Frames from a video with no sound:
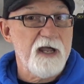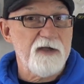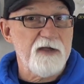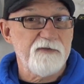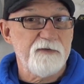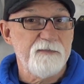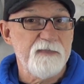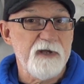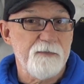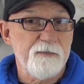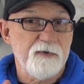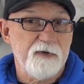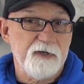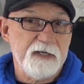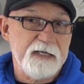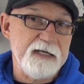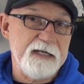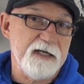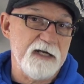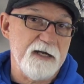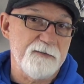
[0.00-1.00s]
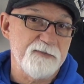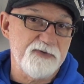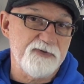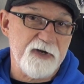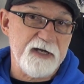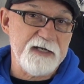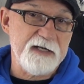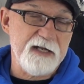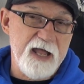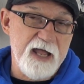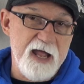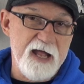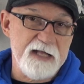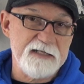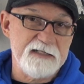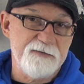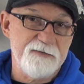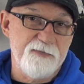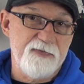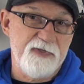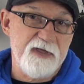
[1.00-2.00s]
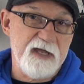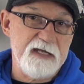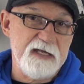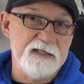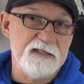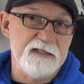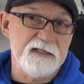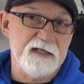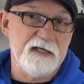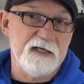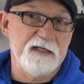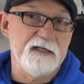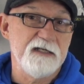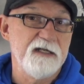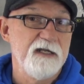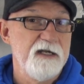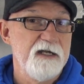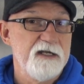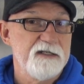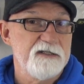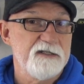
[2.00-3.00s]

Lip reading: And remember, again, I'm trying to add some things in